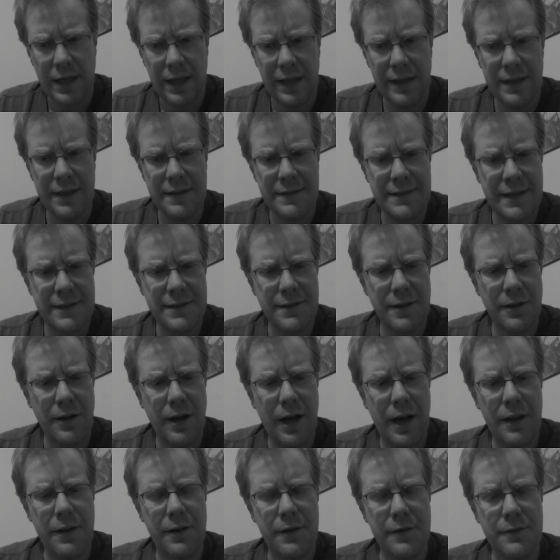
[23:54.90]
this has a
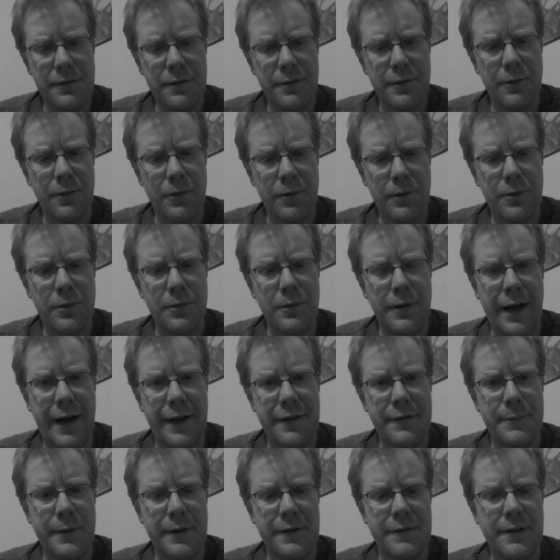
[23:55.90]
lot of those little cool
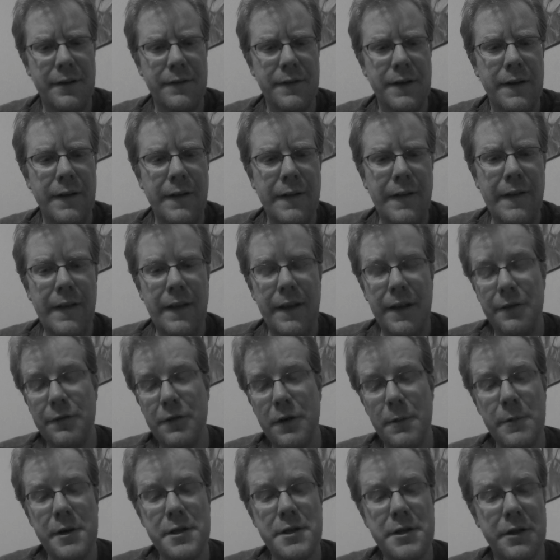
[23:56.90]
aspects of it. It's
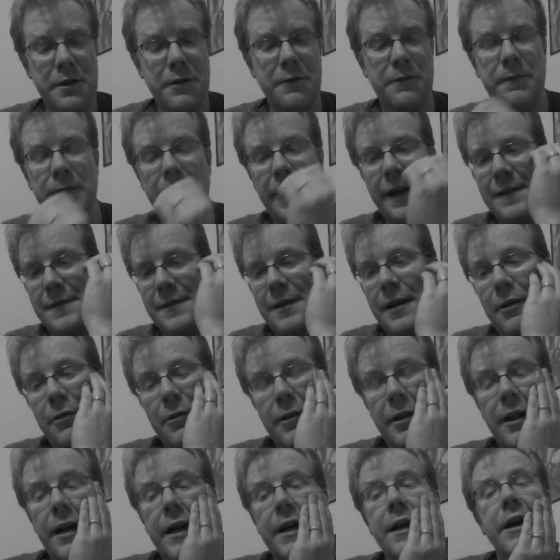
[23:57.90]
very much in your face. And I
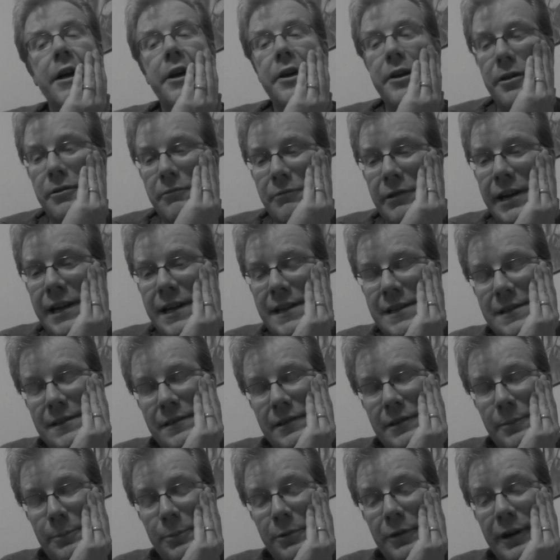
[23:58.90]
really like how you can raise
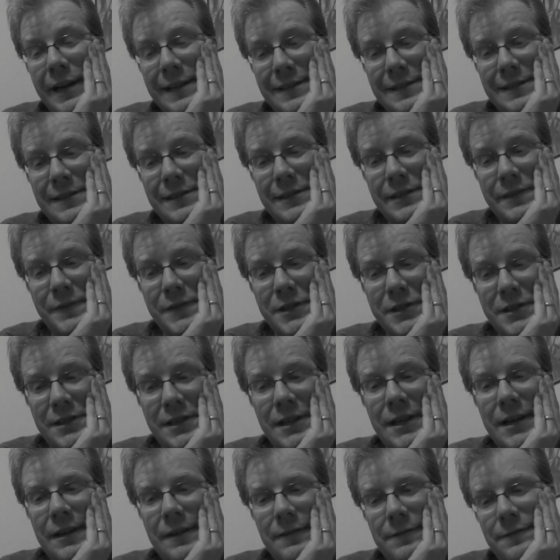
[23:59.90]
the prices of your
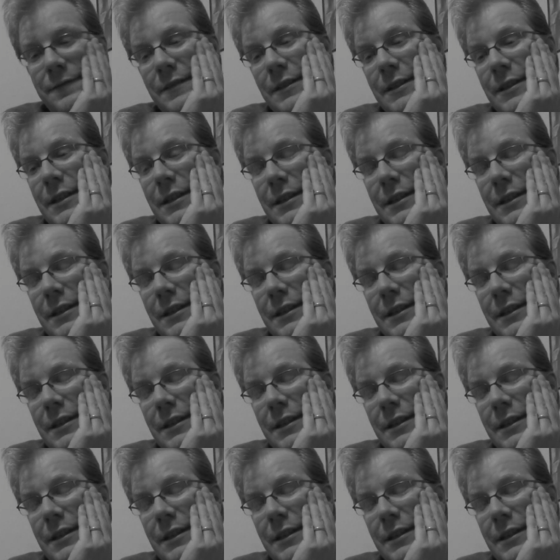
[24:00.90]
stuff.